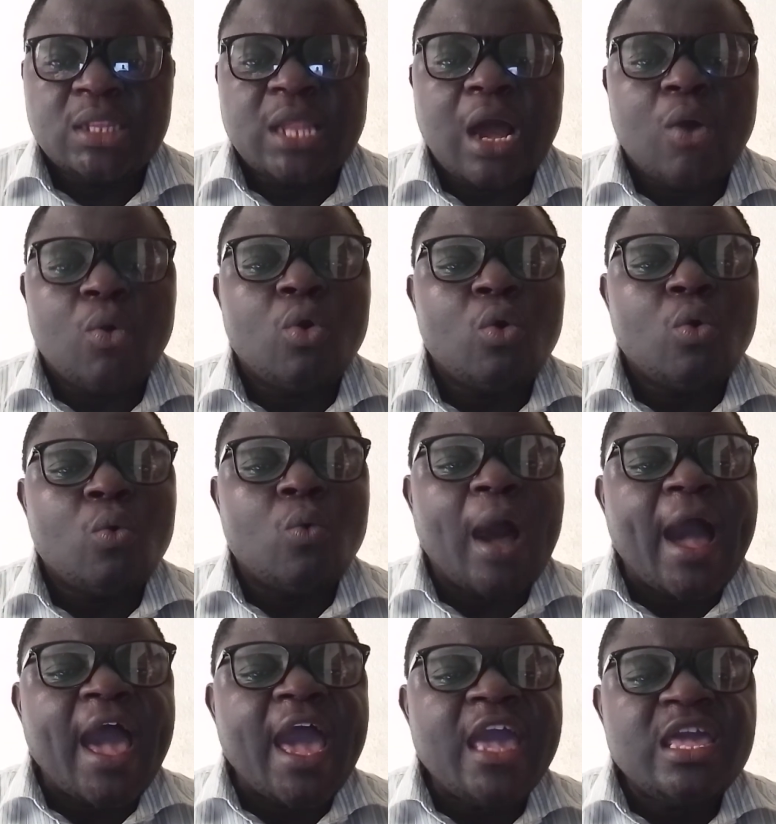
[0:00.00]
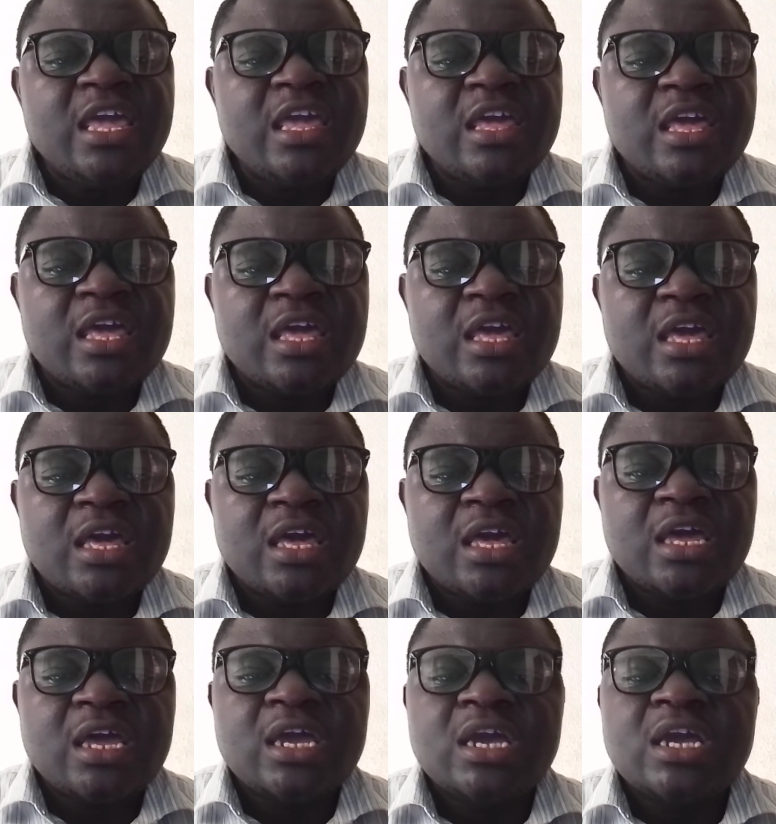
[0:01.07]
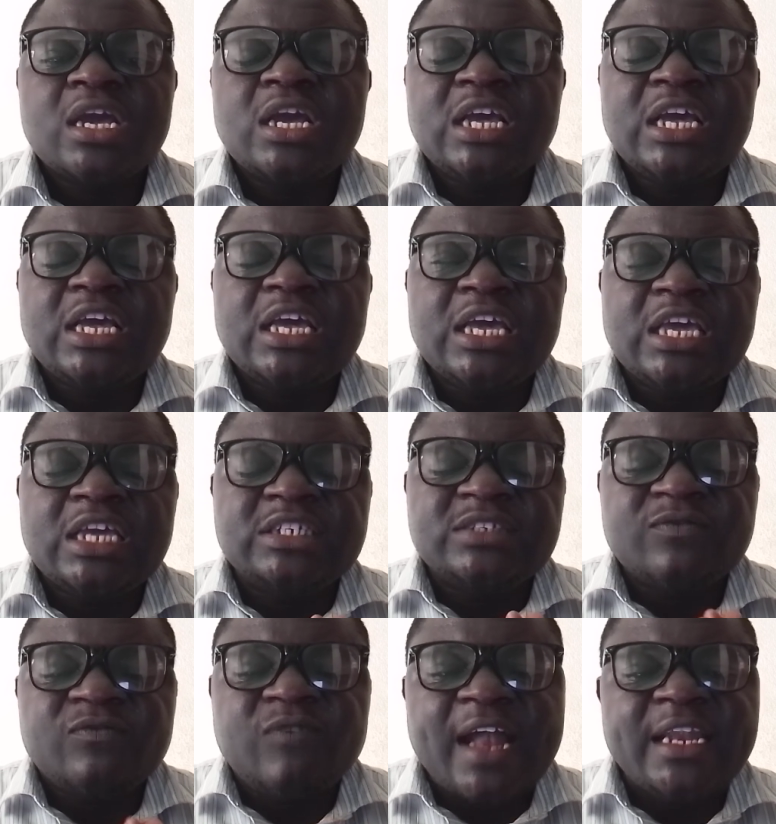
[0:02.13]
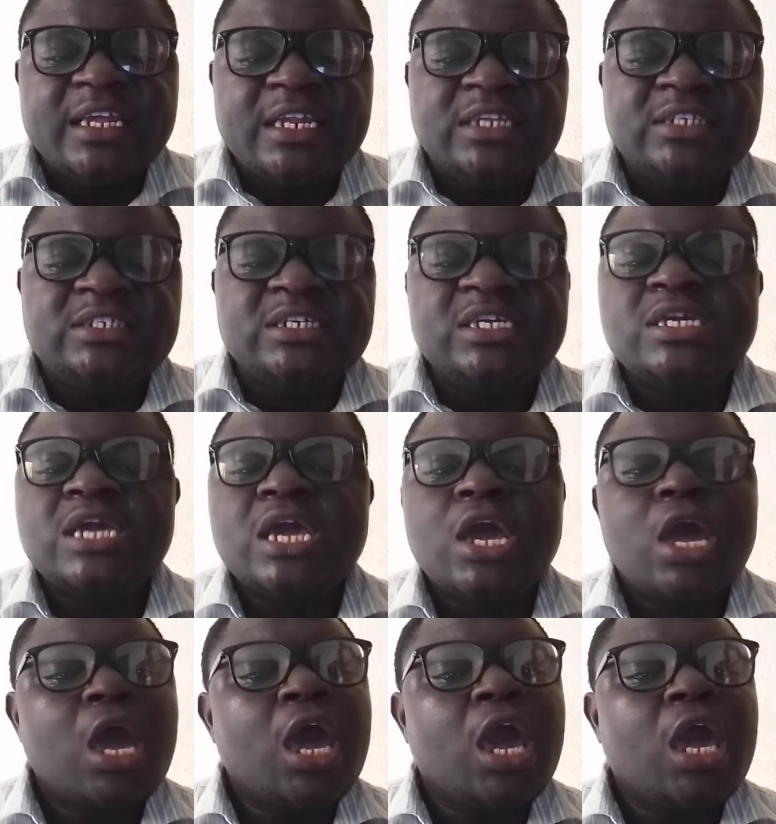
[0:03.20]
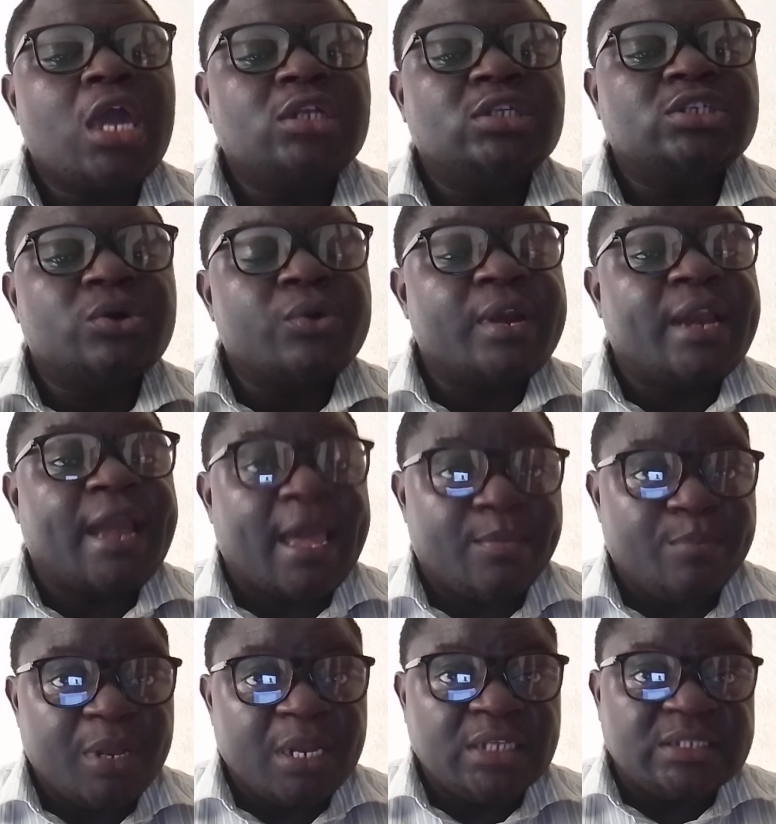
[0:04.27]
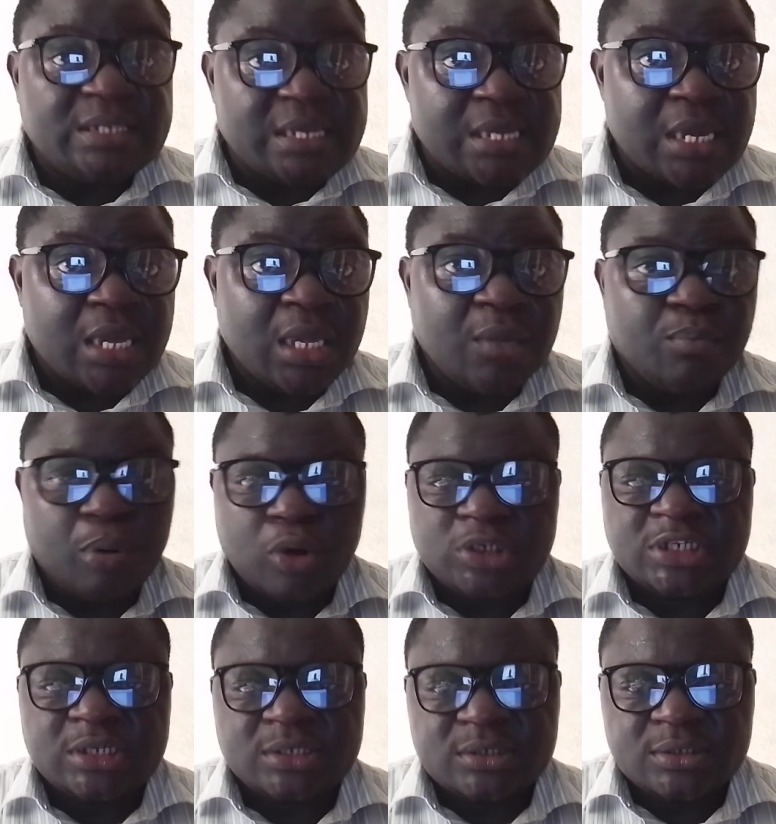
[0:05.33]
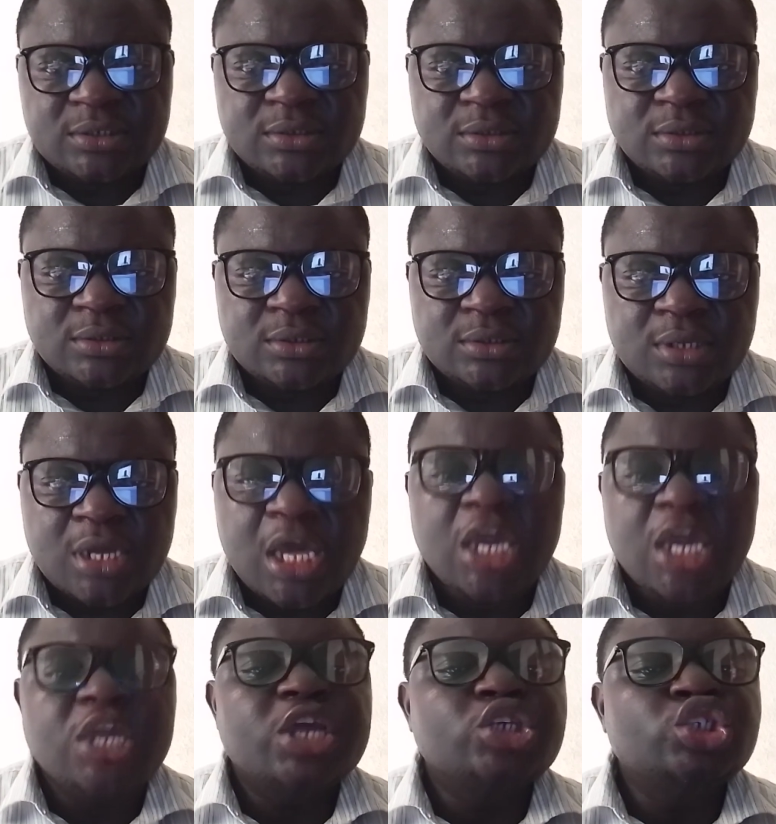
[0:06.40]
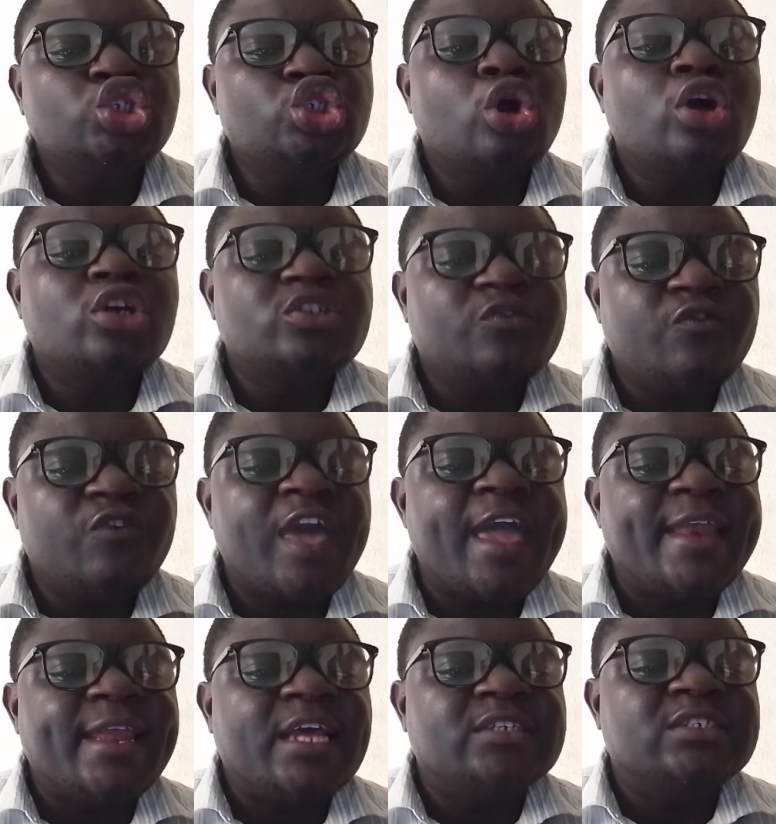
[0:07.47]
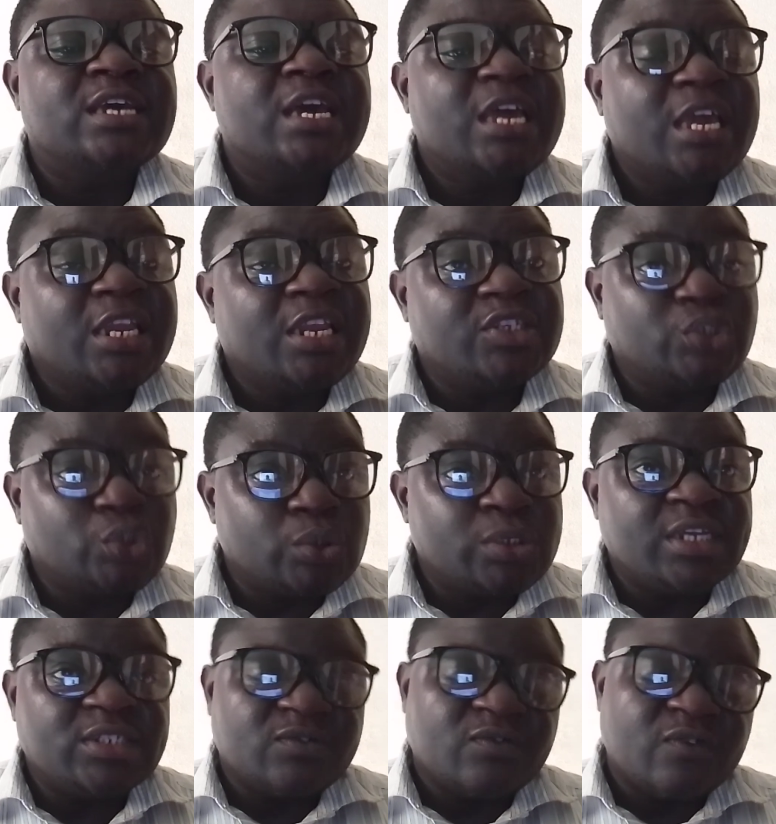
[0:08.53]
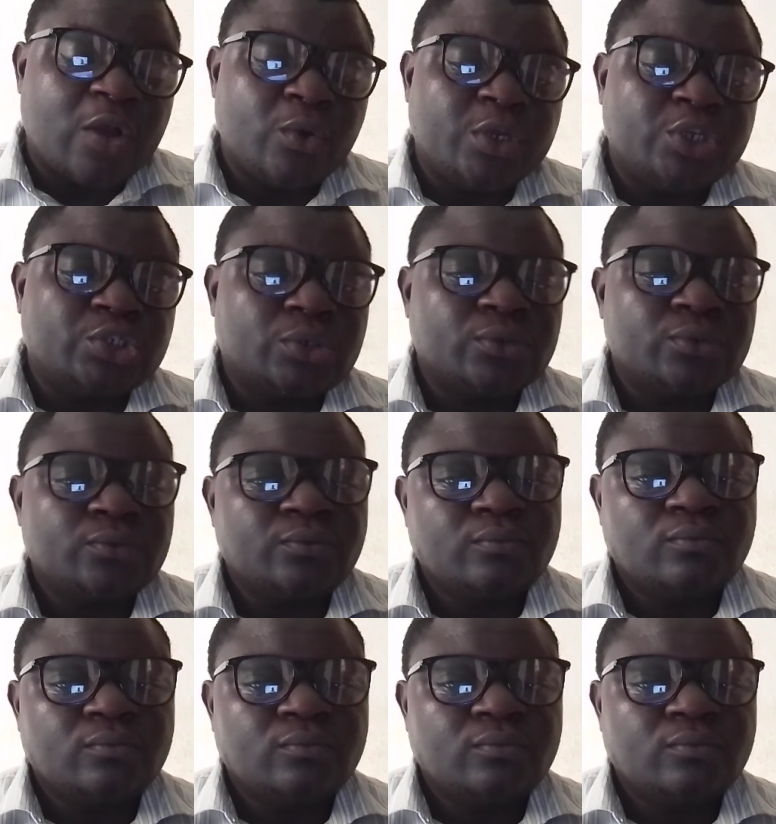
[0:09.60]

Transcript: Now, why is validity and reliability important? It ensures fairness in a student's evaluation.